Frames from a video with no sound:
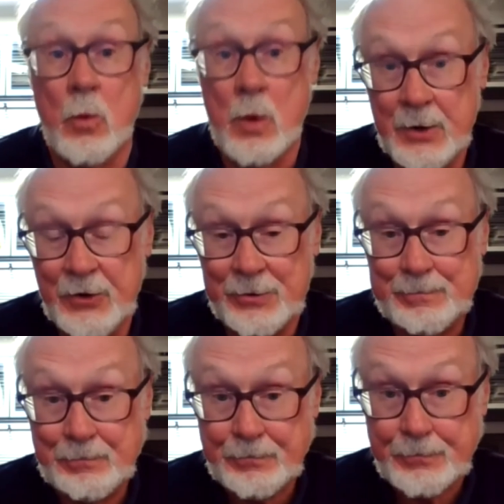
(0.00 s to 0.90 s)

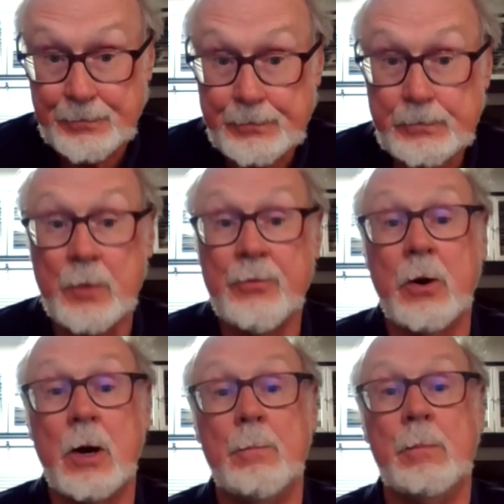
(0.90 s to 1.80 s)
once
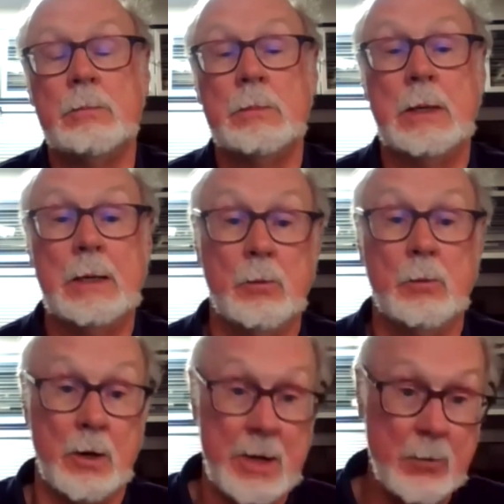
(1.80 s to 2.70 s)
from
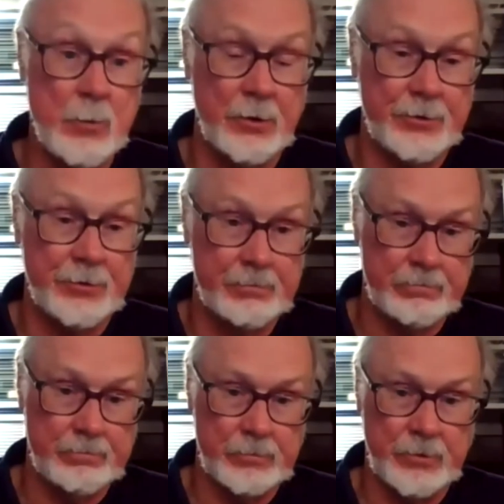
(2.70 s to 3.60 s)
where he was
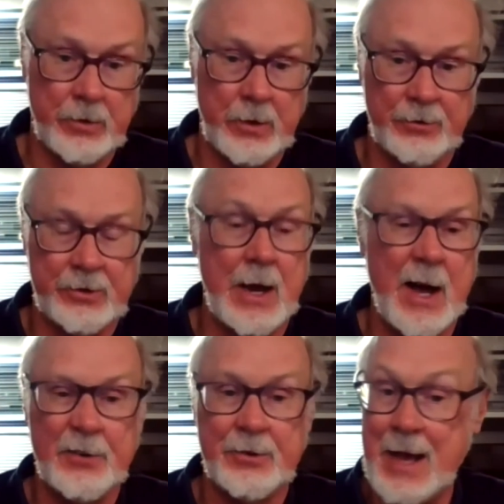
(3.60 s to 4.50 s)

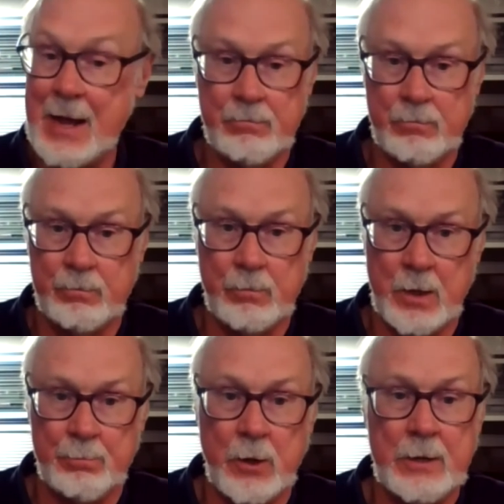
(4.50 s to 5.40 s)
ensconced, not
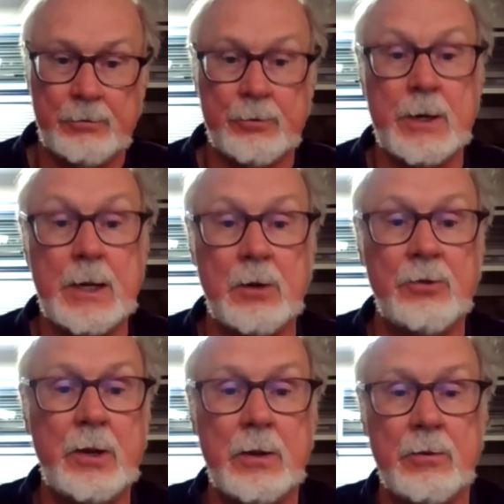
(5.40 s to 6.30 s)
a place where he could
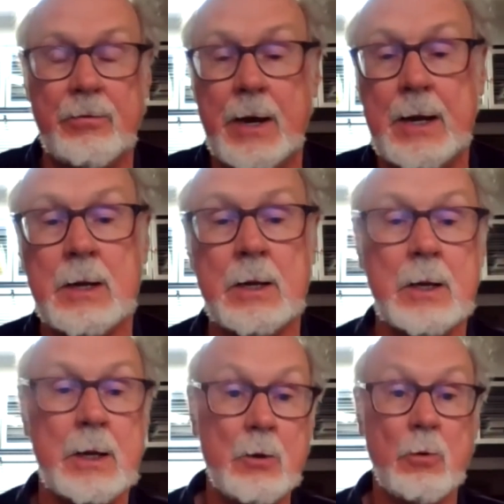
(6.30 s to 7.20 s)
see the fight.
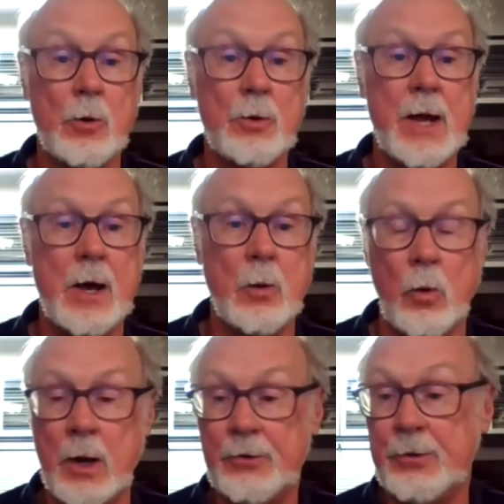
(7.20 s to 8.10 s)
He rode down
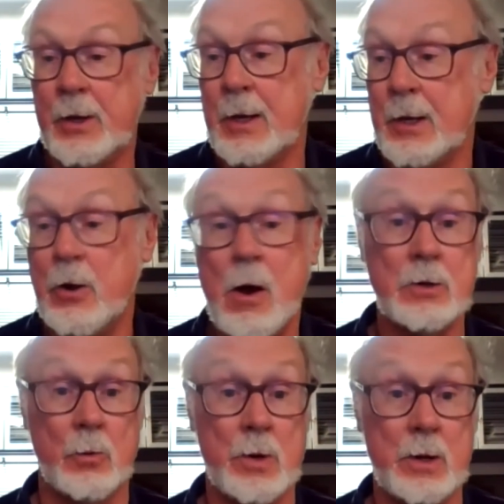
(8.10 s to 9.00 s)
once,
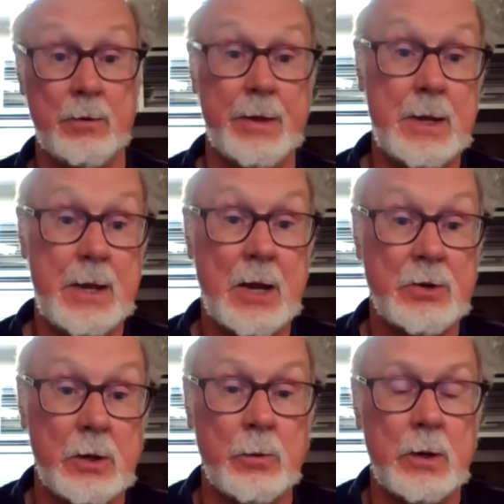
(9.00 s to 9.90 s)
talked to one of
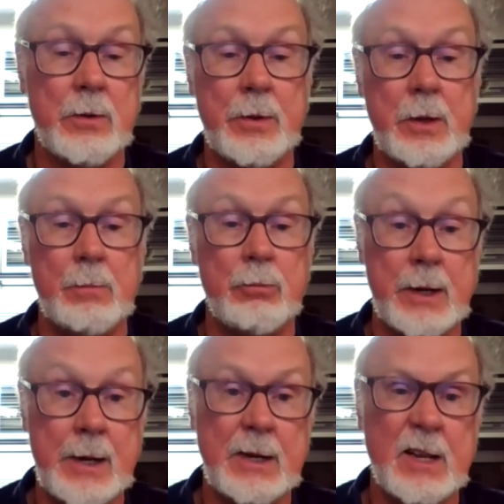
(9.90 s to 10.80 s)
the
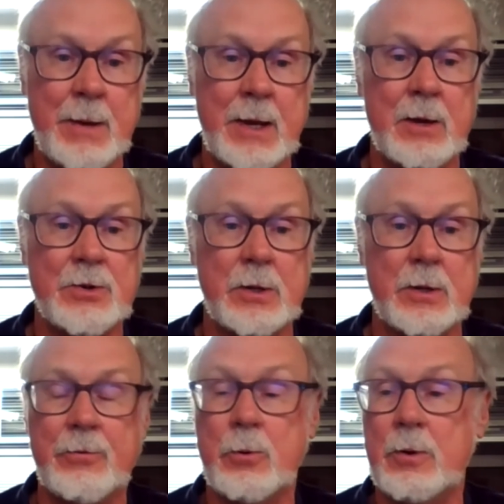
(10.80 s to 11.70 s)
brigade commanders in
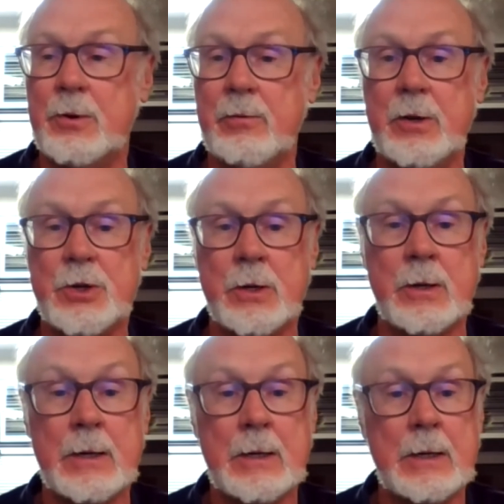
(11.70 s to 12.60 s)
the 4th Division,